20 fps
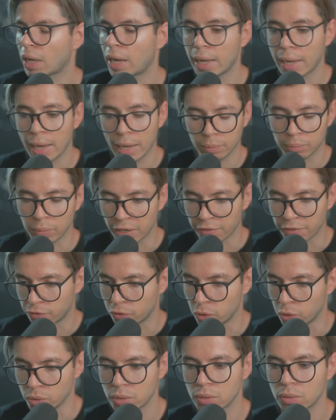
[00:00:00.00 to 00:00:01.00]
had my
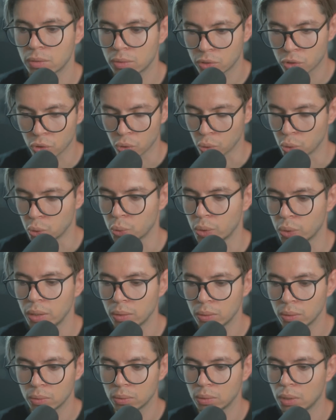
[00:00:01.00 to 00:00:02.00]
first
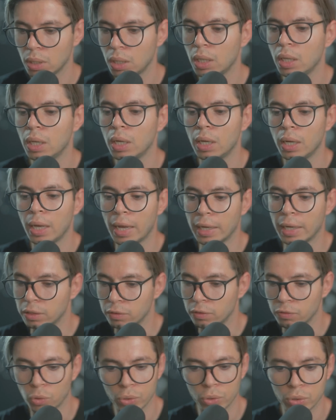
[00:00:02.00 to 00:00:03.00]
surgery. And
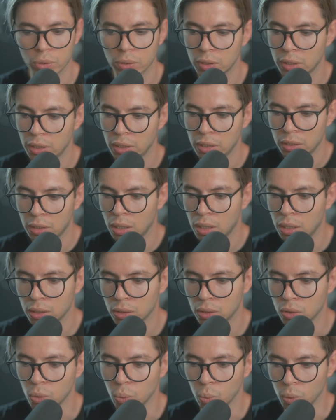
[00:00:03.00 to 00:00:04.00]
unfortunately,
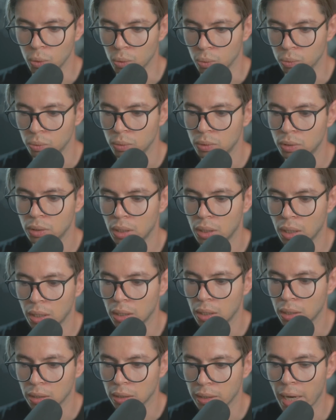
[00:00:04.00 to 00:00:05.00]
the wound
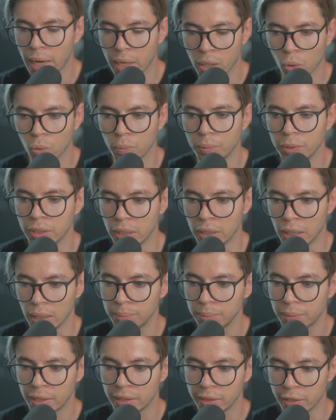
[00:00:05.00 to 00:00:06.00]
got opened
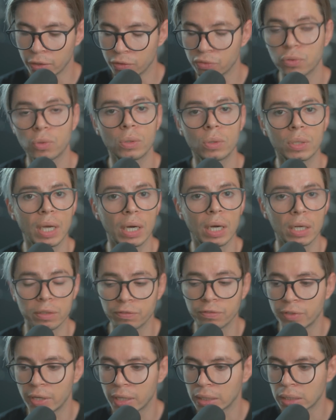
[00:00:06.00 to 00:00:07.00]
up and therefore got
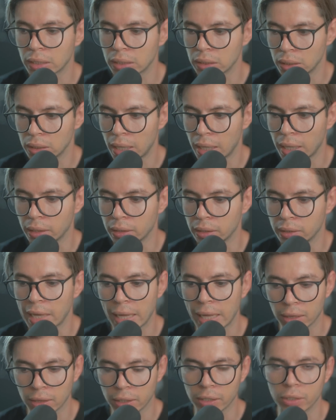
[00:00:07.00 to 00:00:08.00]
infected. And
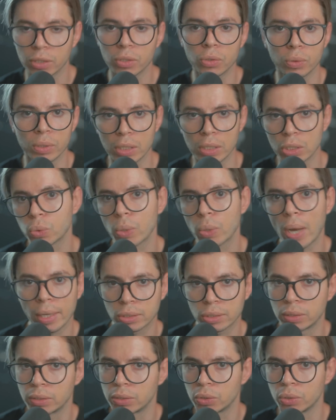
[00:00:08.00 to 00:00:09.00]
that led to an
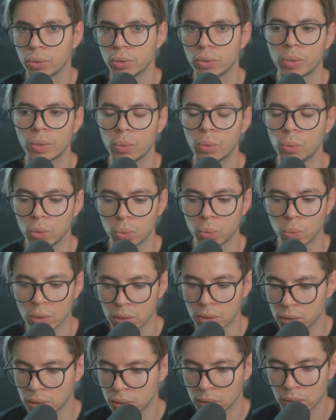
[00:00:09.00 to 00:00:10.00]
extraction surgery, which
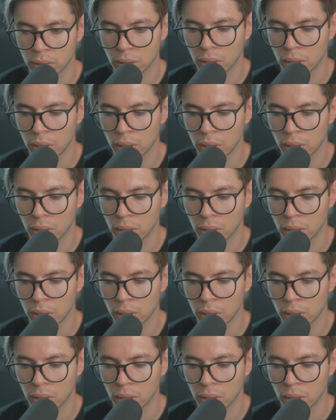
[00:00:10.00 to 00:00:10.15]
was